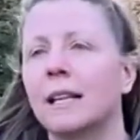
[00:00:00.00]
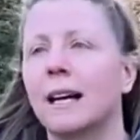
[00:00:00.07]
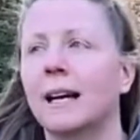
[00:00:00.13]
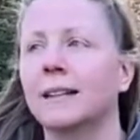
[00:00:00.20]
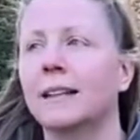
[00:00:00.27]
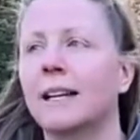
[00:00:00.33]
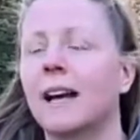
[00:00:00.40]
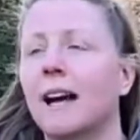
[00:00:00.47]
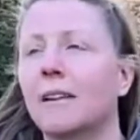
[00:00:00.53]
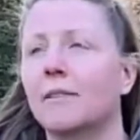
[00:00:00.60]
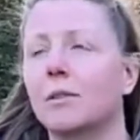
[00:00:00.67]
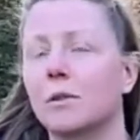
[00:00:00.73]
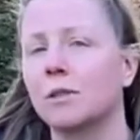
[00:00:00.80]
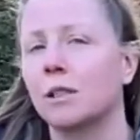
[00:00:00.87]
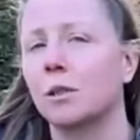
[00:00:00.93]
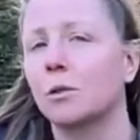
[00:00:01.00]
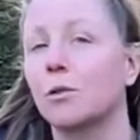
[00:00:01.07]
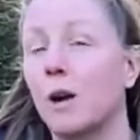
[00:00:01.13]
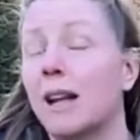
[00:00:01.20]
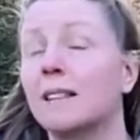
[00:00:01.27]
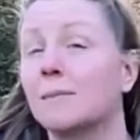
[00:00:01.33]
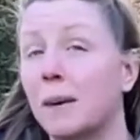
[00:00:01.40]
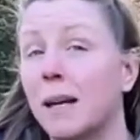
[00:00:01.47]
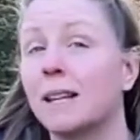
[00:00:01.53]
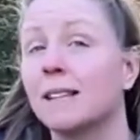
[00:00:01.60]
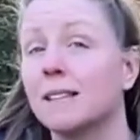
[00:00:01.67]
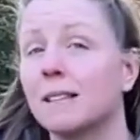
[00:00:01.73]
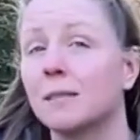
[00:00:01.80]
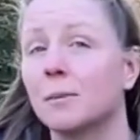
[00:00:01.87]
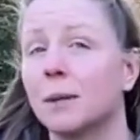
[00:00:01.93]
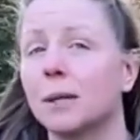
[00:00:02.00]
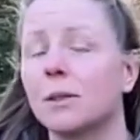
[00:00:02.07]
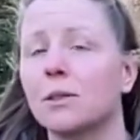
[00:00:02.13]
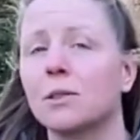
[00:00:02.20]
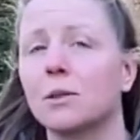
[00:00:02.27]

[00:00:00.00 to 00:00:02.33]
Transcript: and they have those little red berries as well.